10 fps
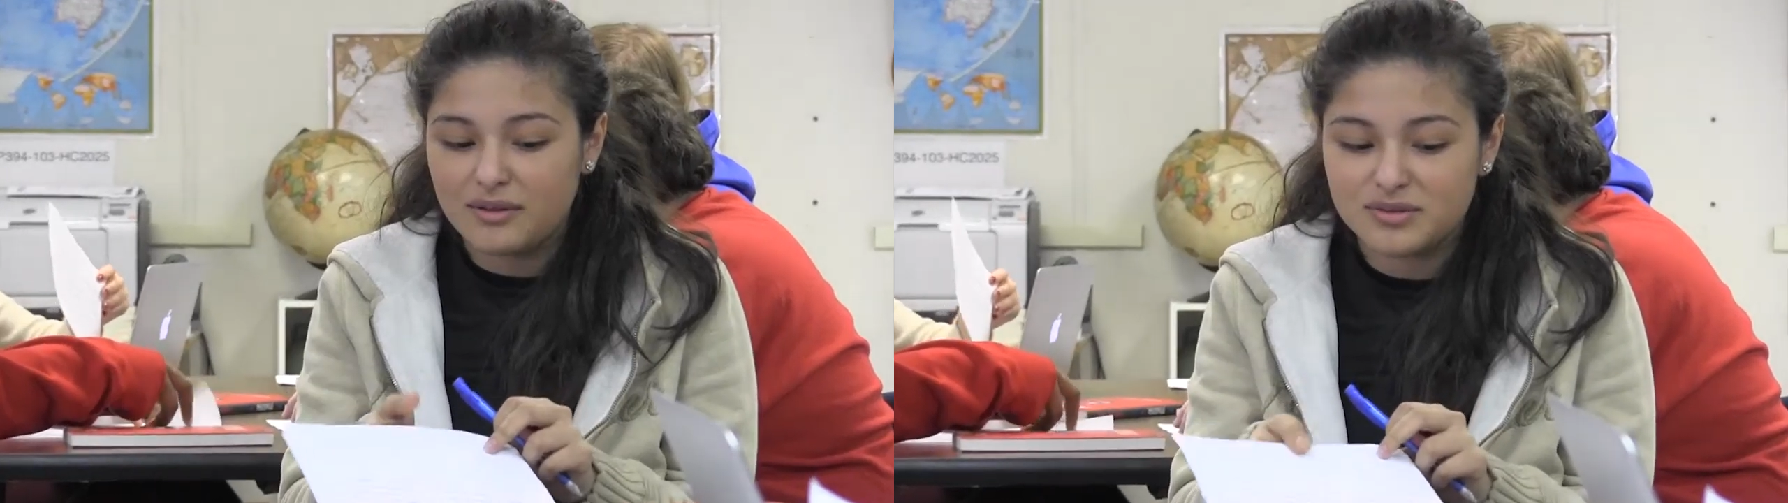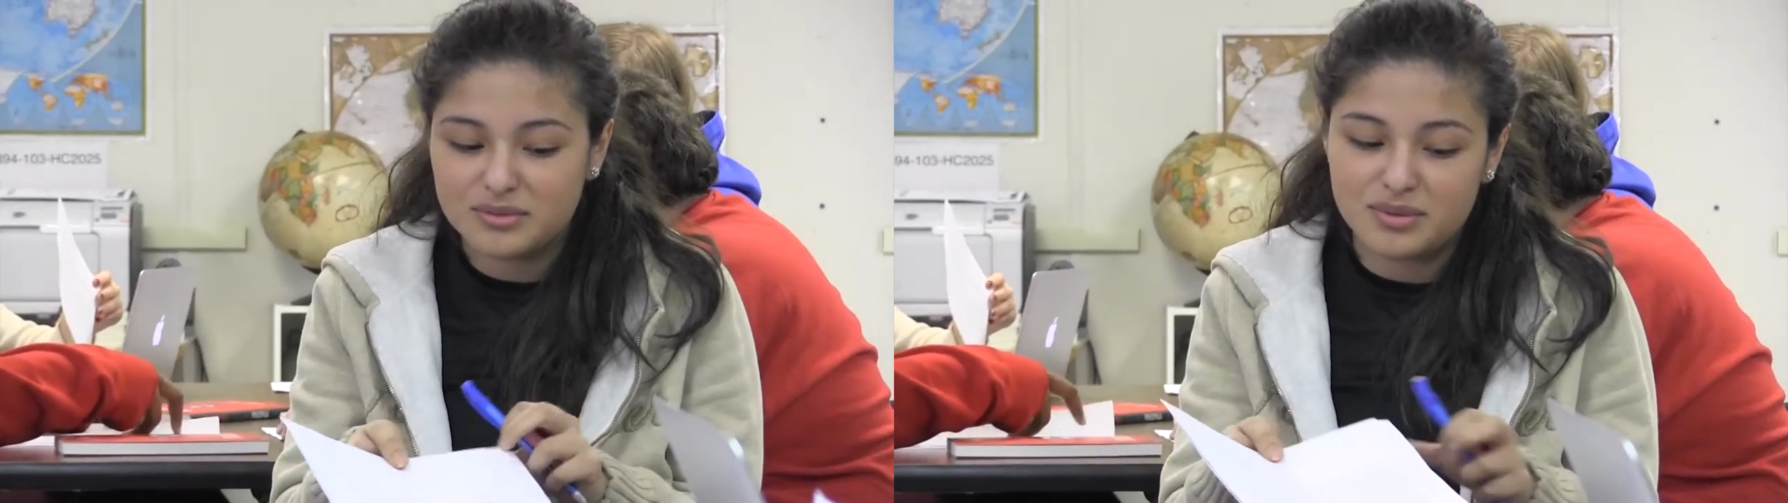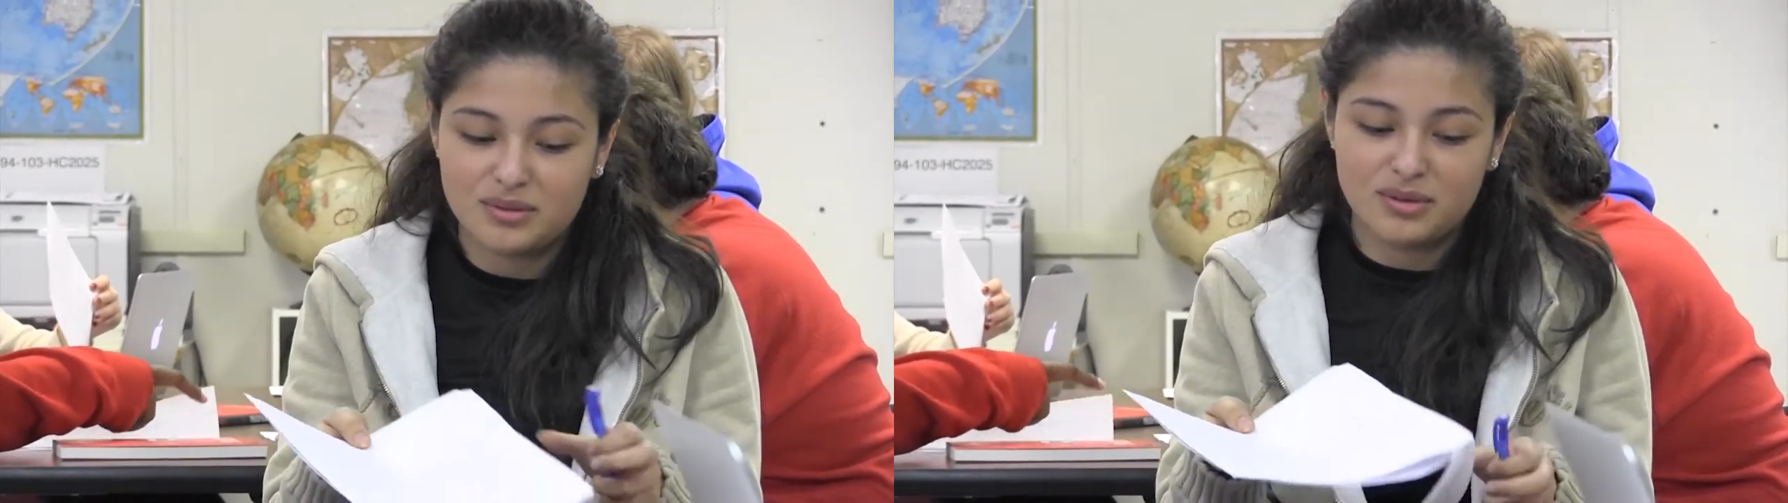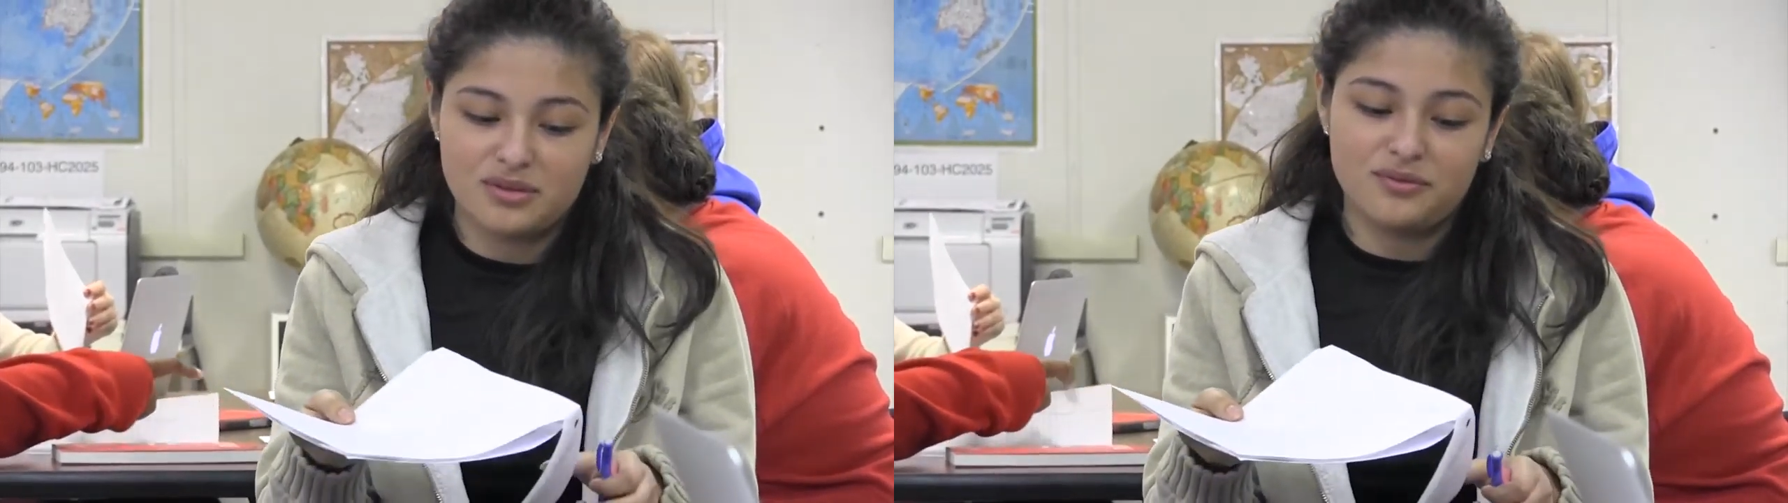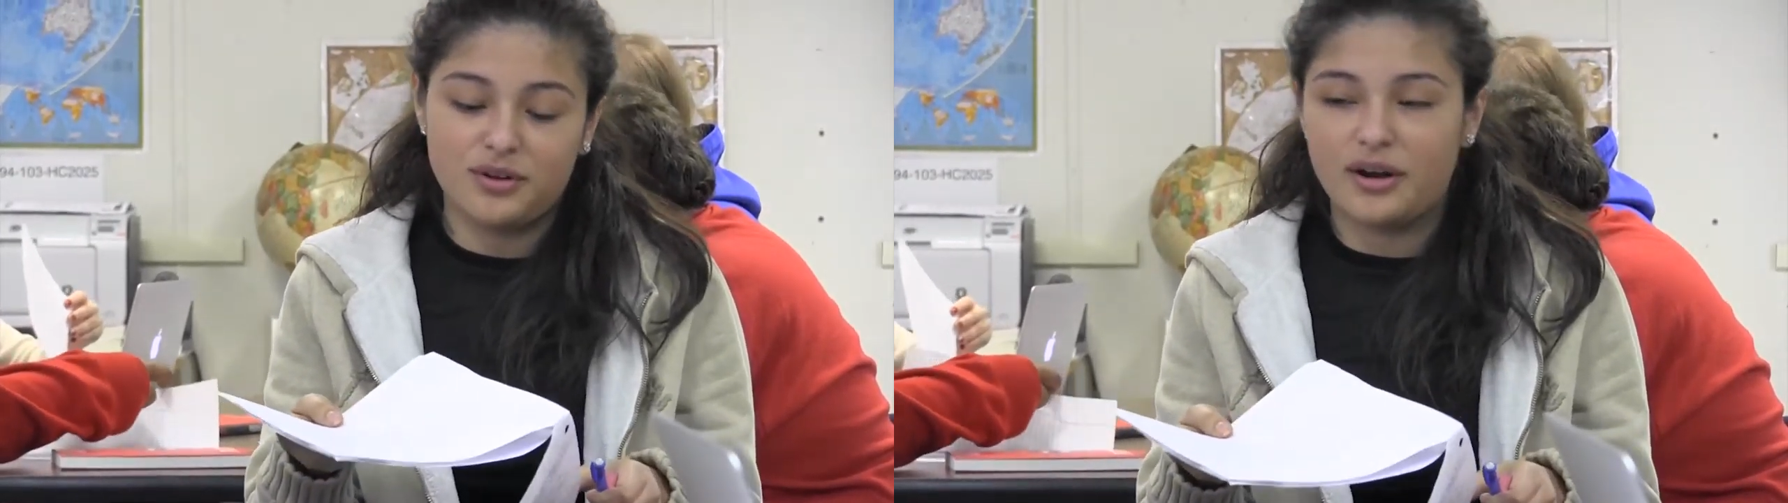the why
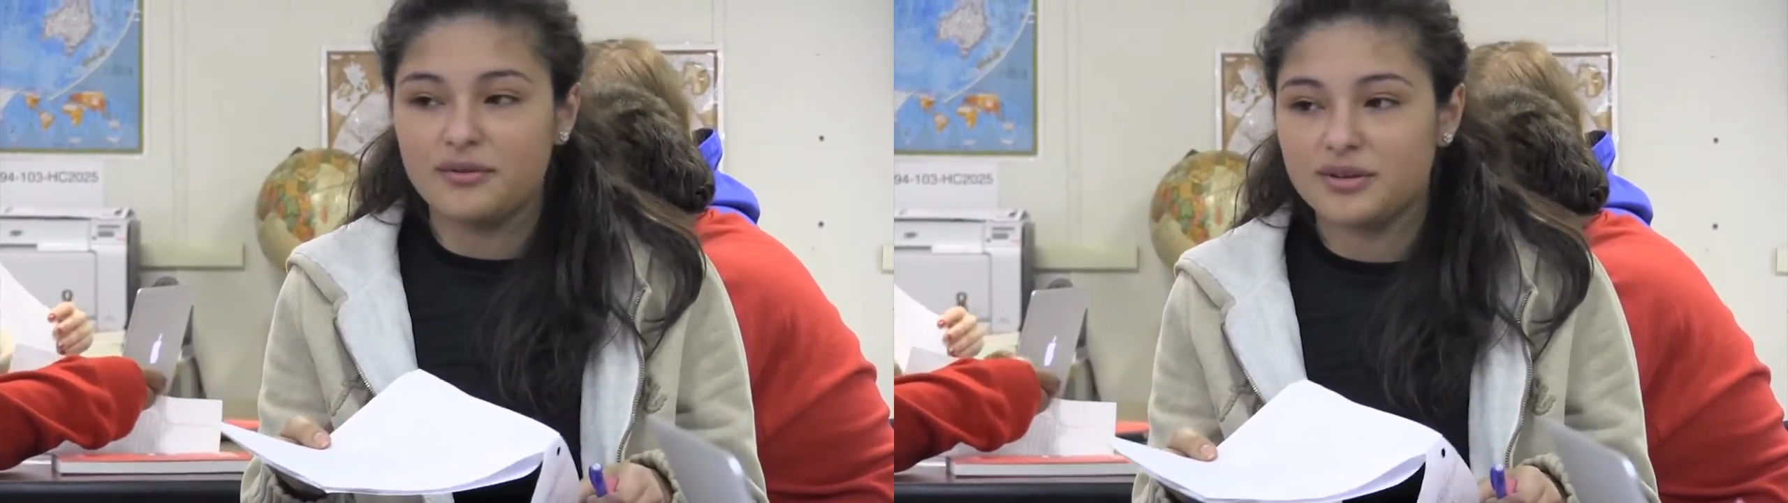of their